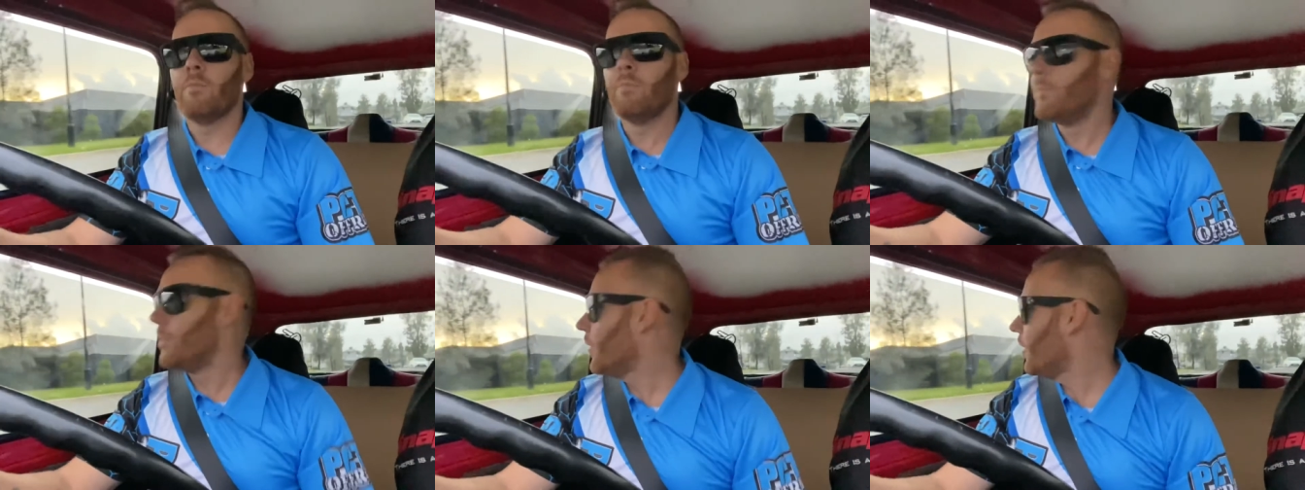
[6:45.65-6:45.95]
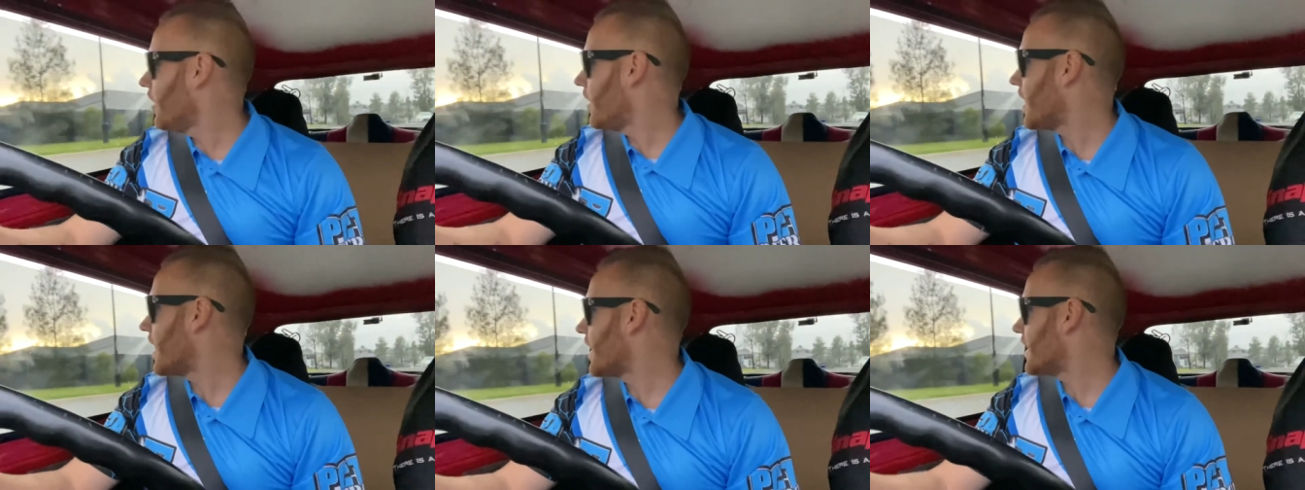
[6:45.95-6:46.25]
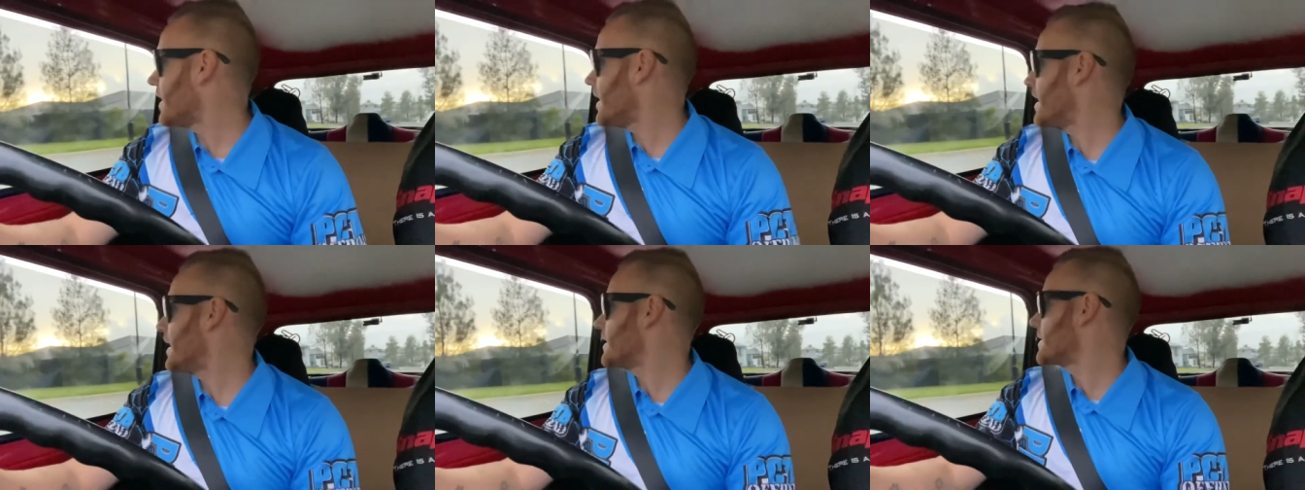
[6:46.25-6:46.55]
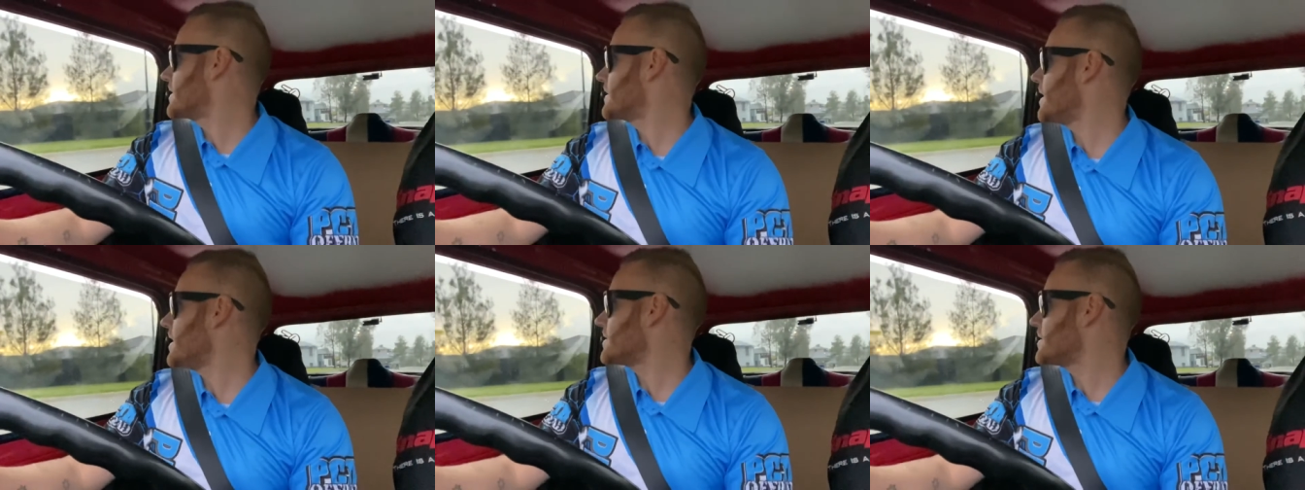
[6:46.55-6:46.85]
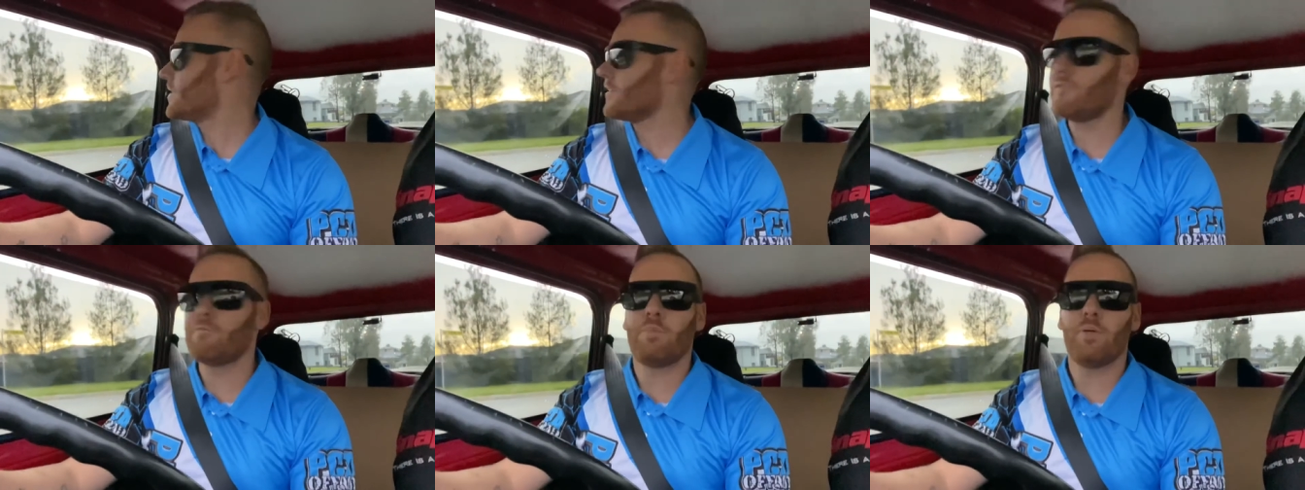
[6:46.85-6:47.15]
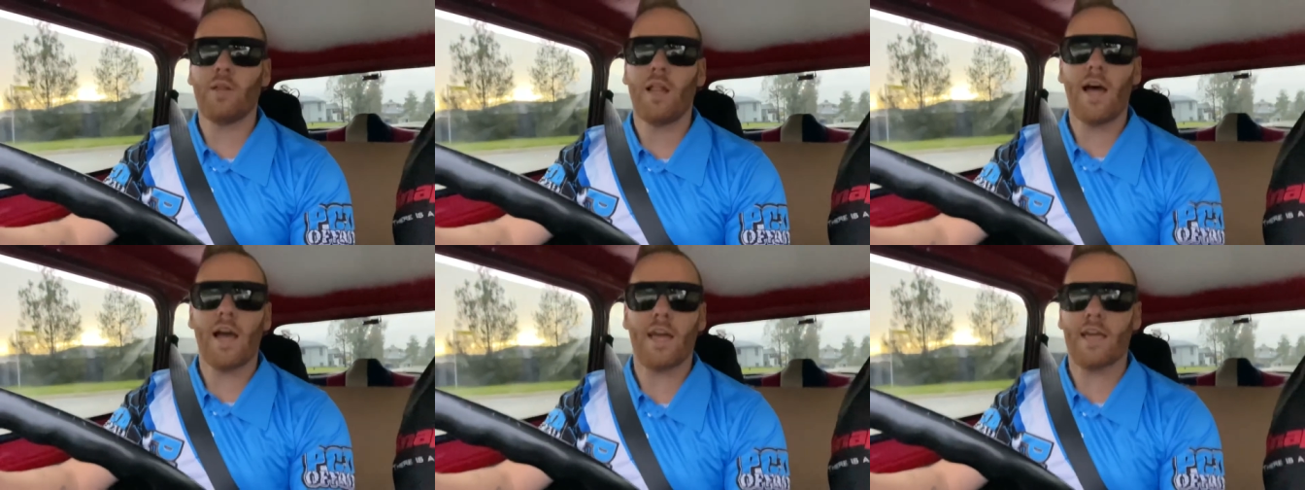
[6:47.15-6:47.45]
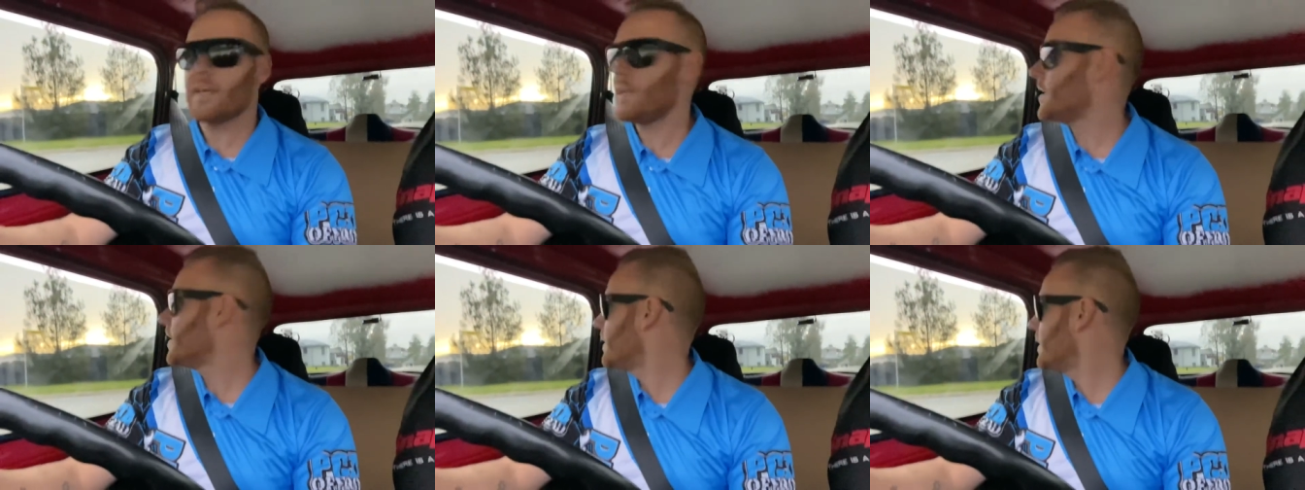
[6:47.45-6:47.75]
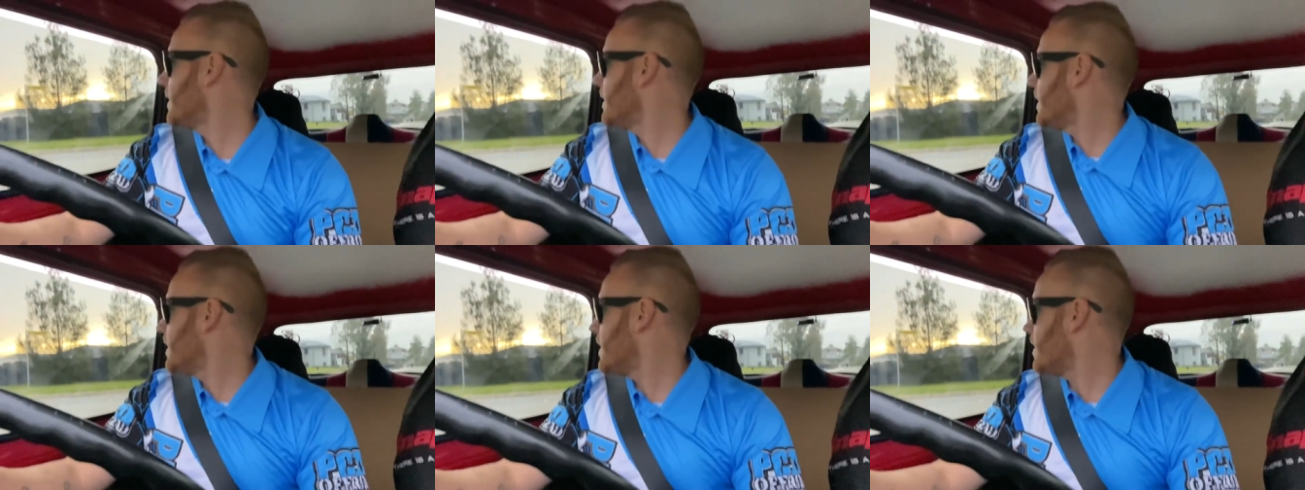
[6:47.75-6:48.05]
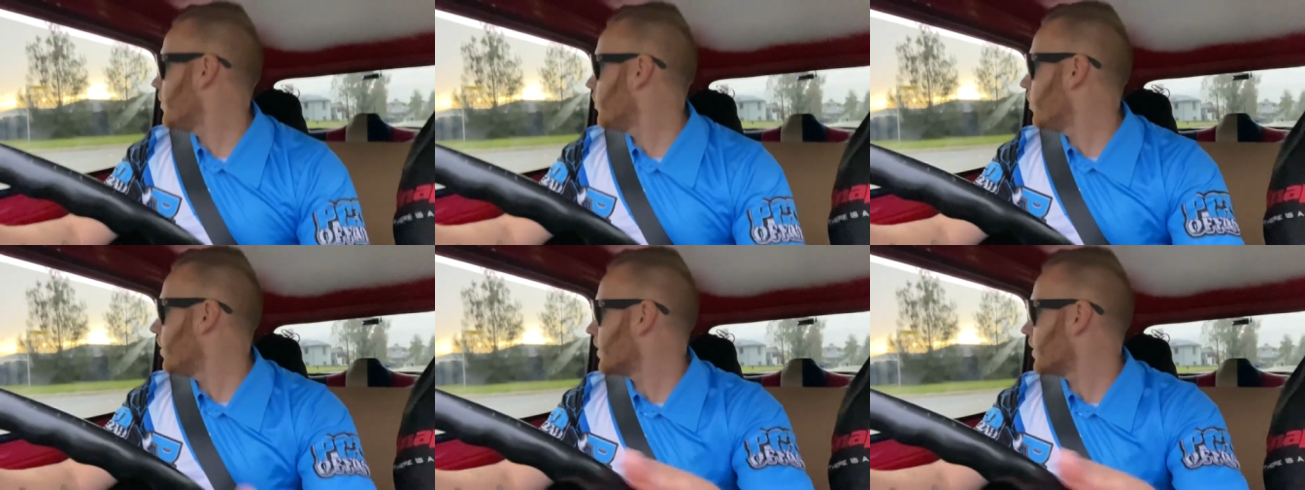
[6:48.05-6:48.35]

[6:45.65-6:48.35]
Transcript: by excessive play in one